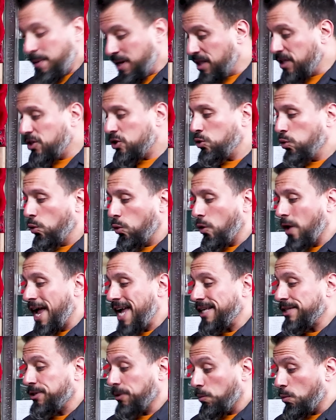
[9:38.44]
I mean, this tool
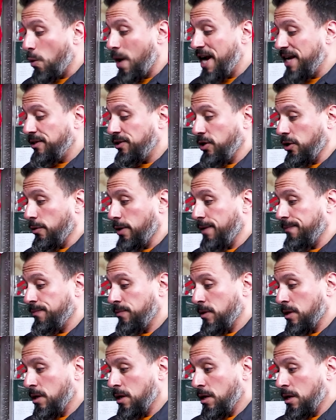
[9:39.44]
has some weight to it,
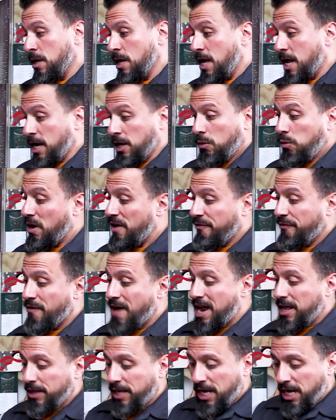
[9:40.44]
and quite
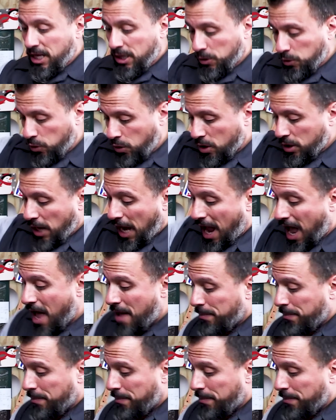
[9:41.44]
frankly, it looks